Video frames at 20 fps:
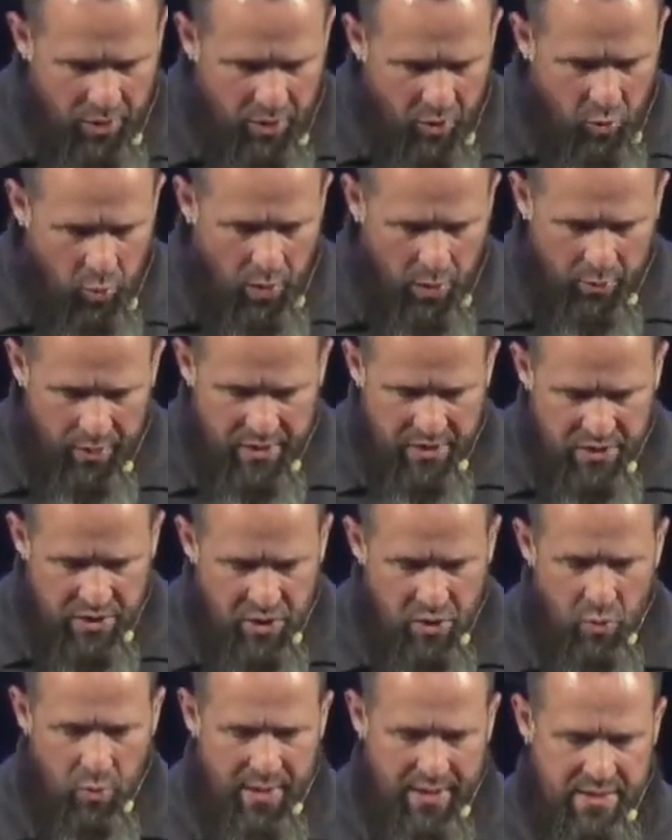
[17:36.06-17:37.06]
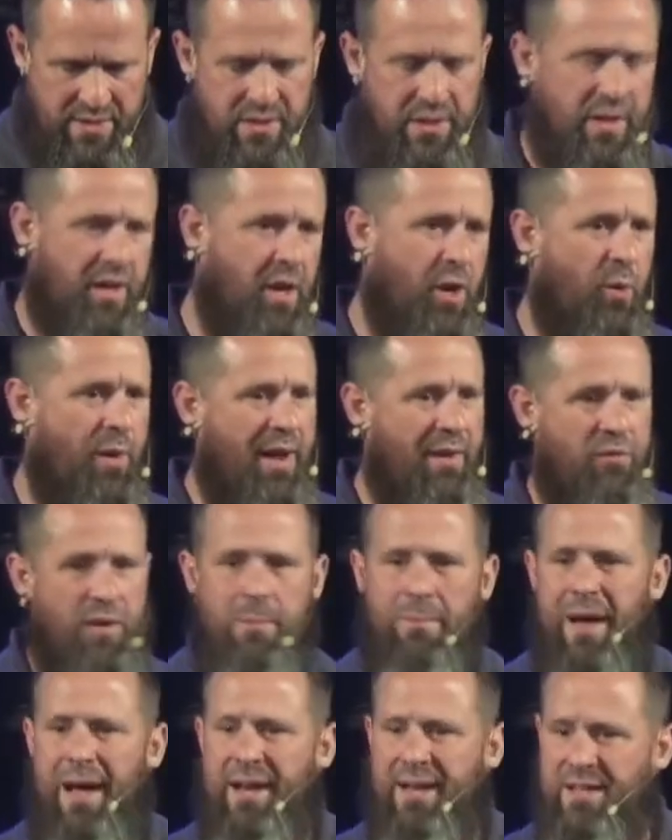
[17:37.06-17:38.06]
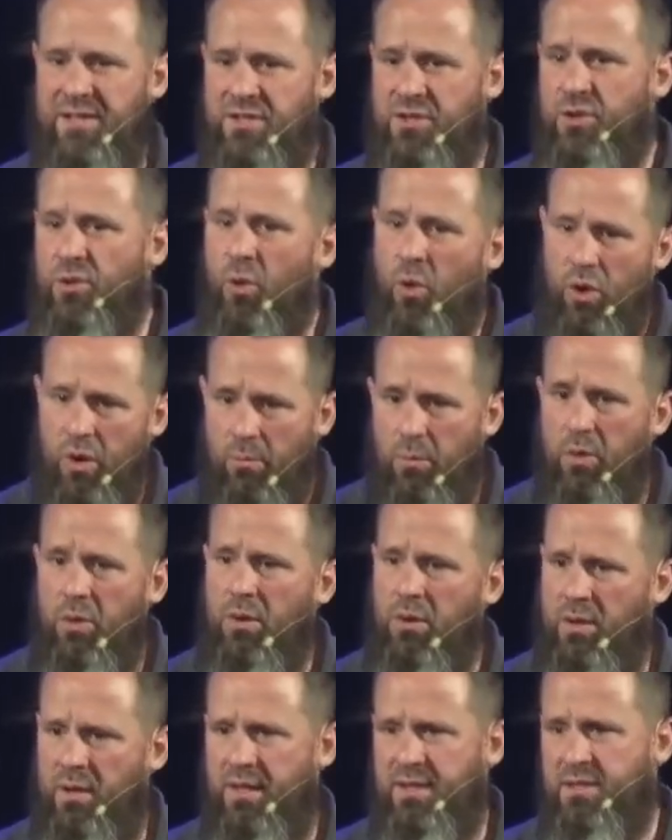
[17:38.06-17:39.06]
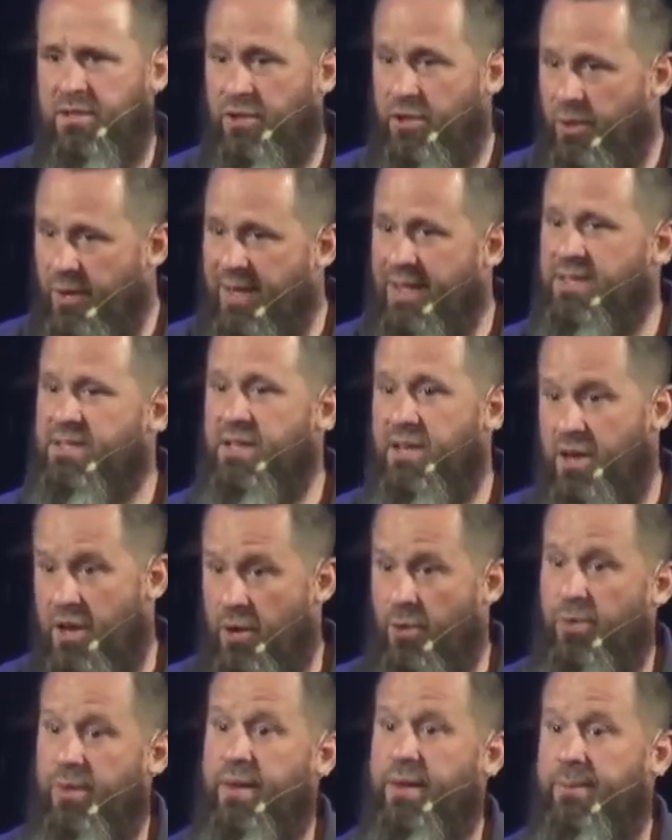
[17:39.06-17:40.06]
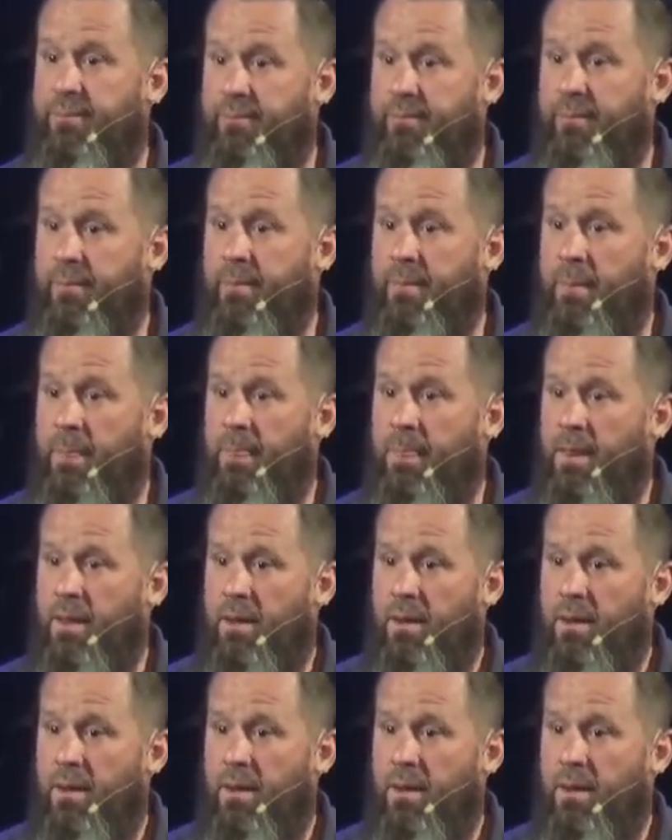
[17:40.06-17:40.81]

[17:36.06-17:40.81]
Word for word: that Edward quoted two weeks ago Everybody's normal until you get to know them.